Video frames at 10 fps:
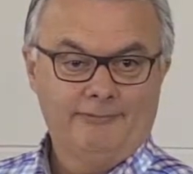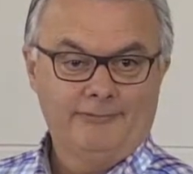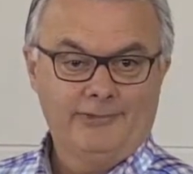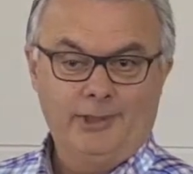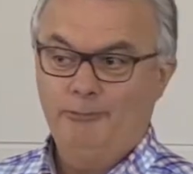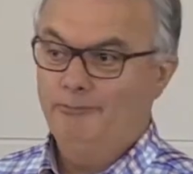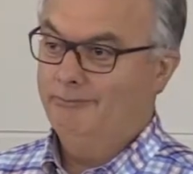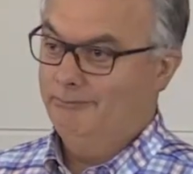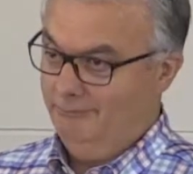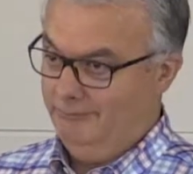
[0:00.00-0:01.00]
So
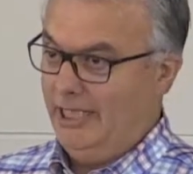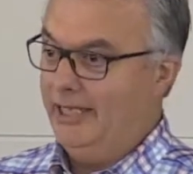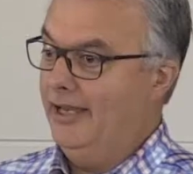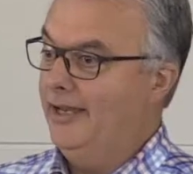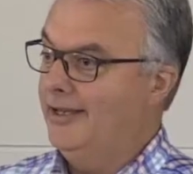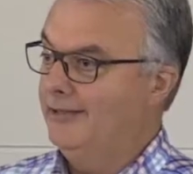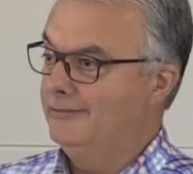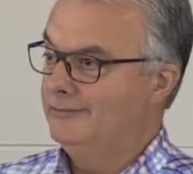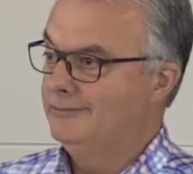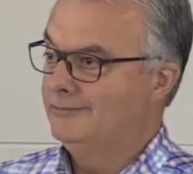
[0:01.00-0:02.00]
take heart.
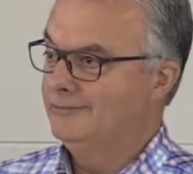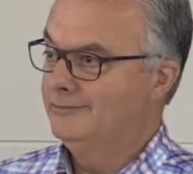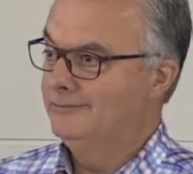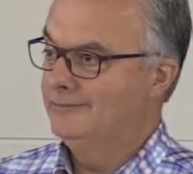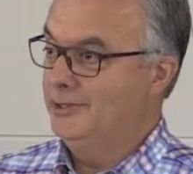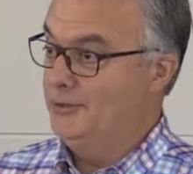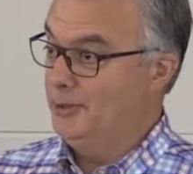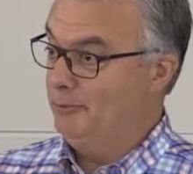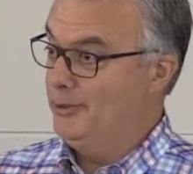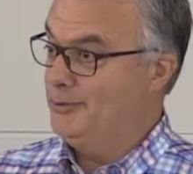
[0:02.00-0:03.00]
This is
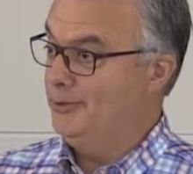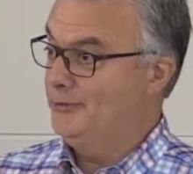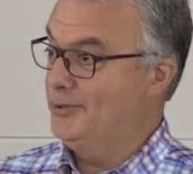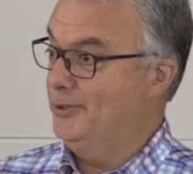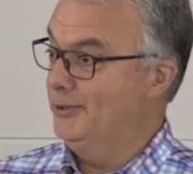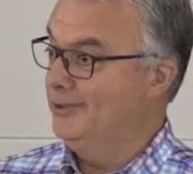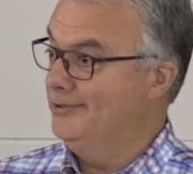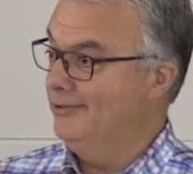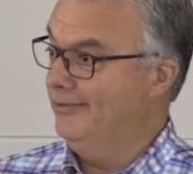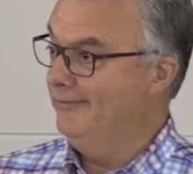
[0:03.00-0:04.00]
a positive story, isn't it?